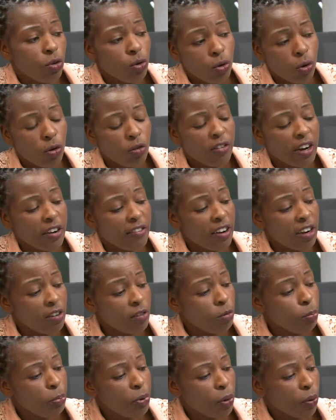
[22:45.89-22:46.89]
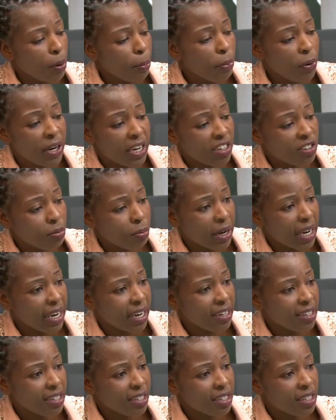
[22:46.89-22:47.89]
you know, vanhu vanopiwa pocket money
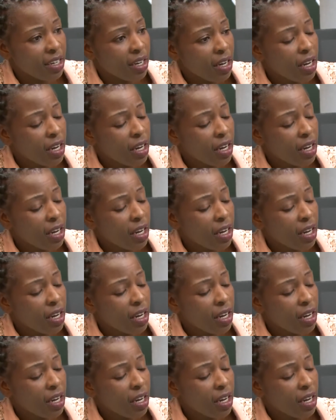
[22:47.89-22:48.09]
anditi